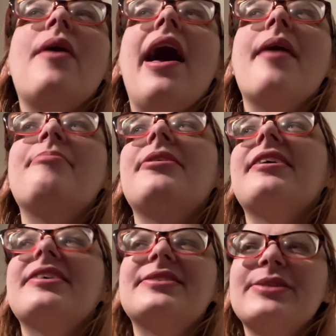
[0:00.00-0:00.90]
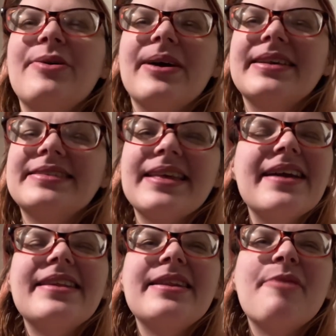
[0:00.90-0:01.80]
happy and so
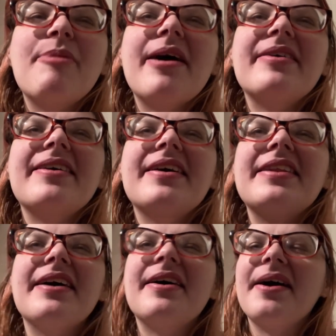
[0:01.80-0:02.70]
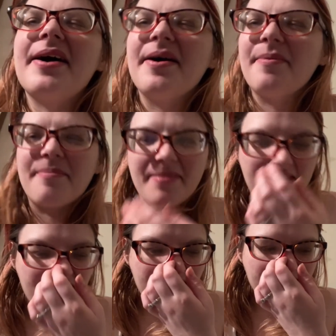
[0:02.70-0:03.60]
excited about it. Um,
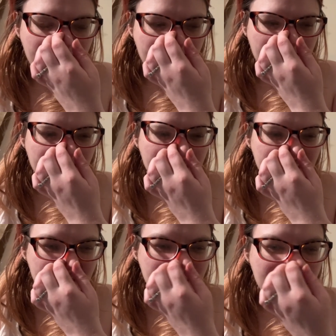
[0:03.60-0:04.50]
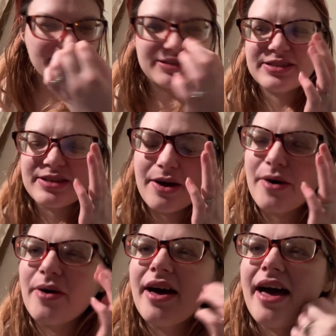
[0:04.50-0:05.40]
uh, yeah,
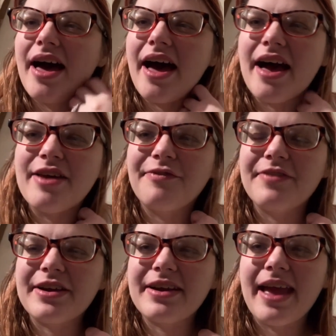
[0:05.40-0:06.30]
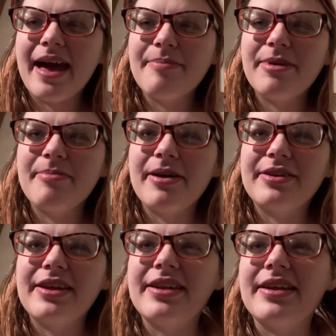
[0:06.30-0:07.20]
so I am very happy about
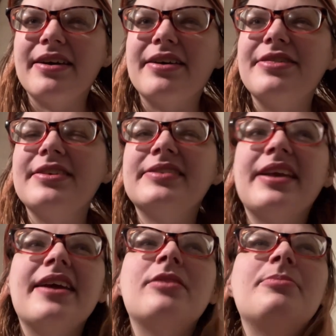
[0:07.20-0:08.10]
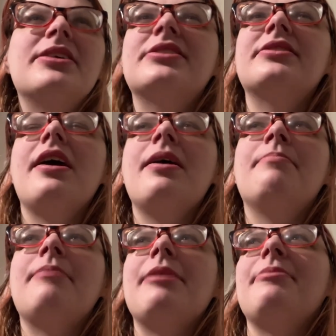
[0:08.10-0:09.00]
it. Uh, this cannabis
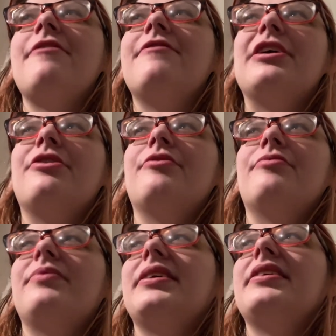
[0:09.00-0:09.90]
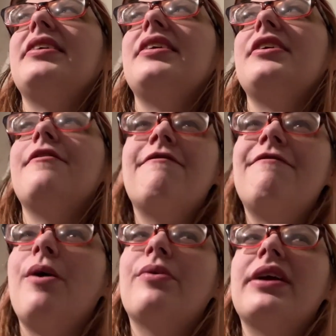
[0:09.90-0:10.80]
made me feel really
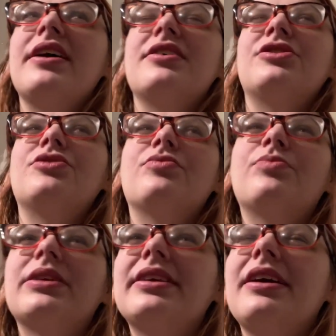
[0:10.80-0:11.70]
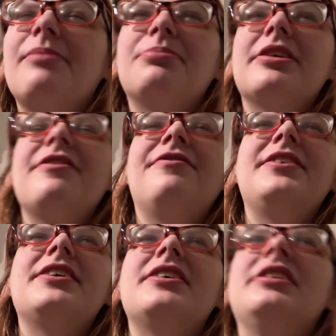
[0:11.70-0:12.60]
focused, really
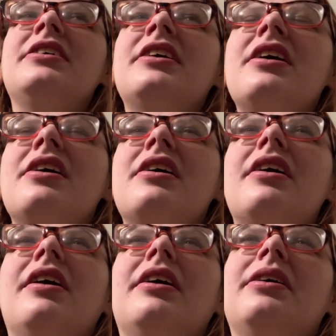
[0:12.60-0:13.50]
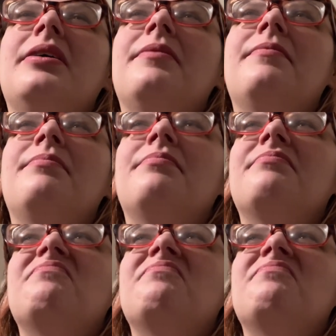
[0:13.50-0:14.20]
uplifted, um,